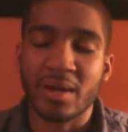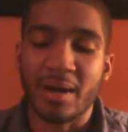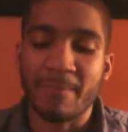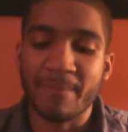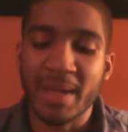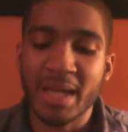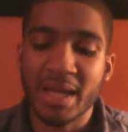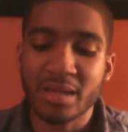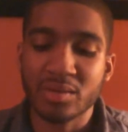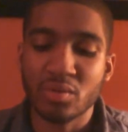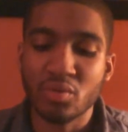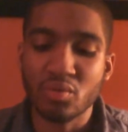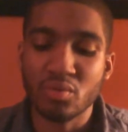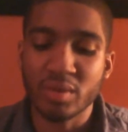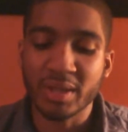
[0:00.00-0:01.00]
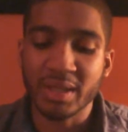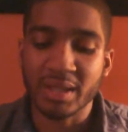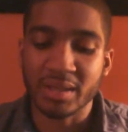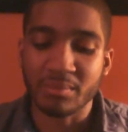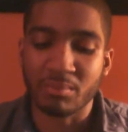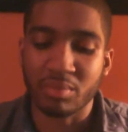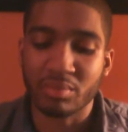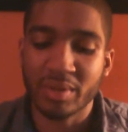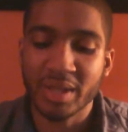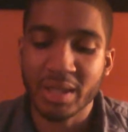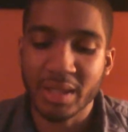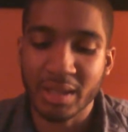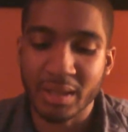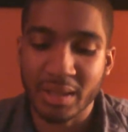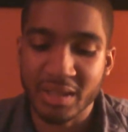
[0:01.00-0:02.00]
A man who can
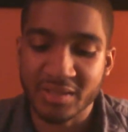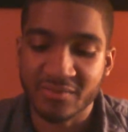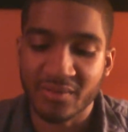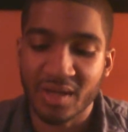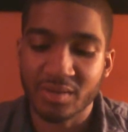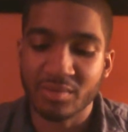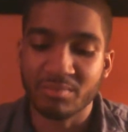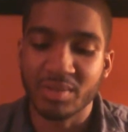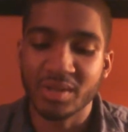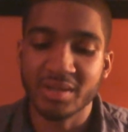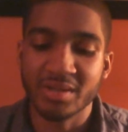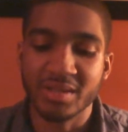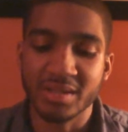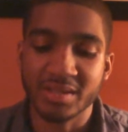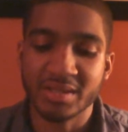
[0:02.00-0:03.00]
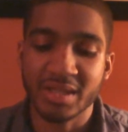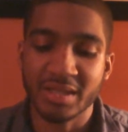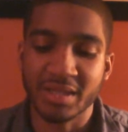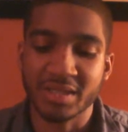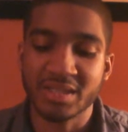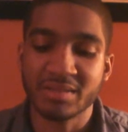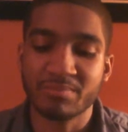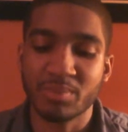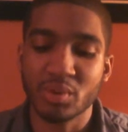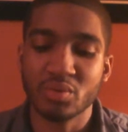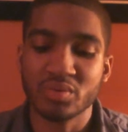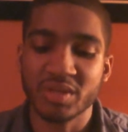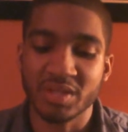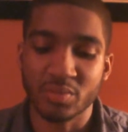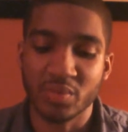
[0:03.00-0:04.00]
bring his vulnerabilities and
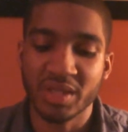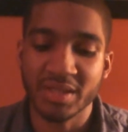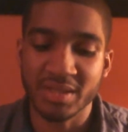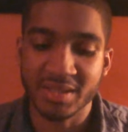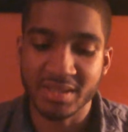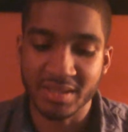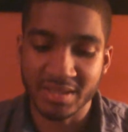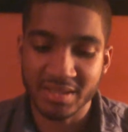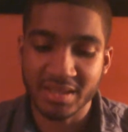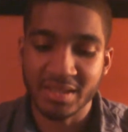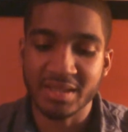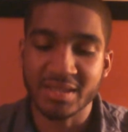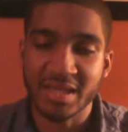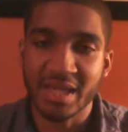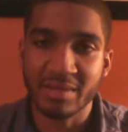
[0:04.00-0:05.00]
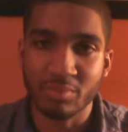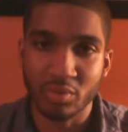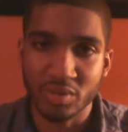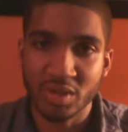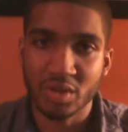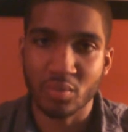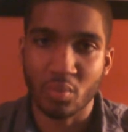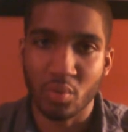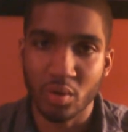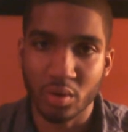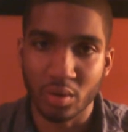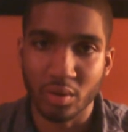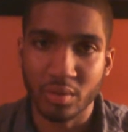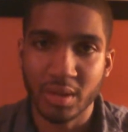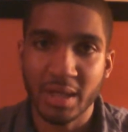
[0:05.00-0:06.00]
expose his weaknesses to the table, to the
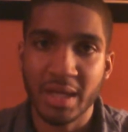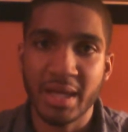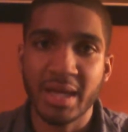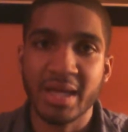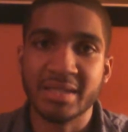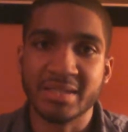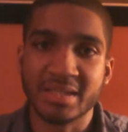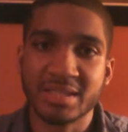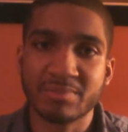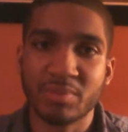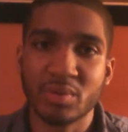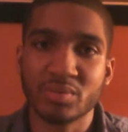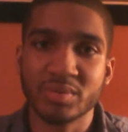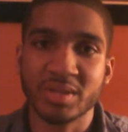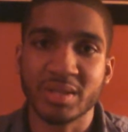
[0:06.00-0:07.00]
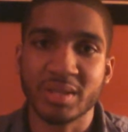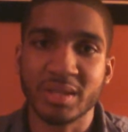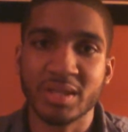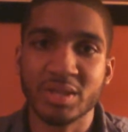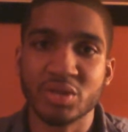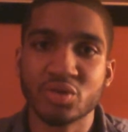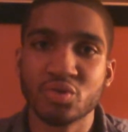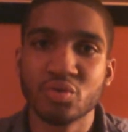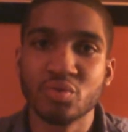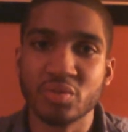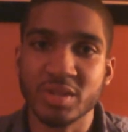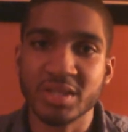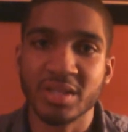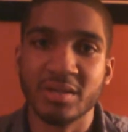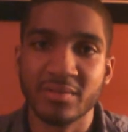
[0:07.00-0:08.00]
world, is exposing his true
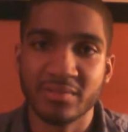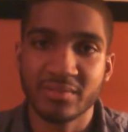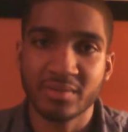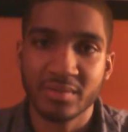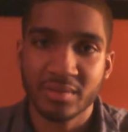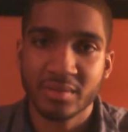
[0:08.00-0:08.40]
self.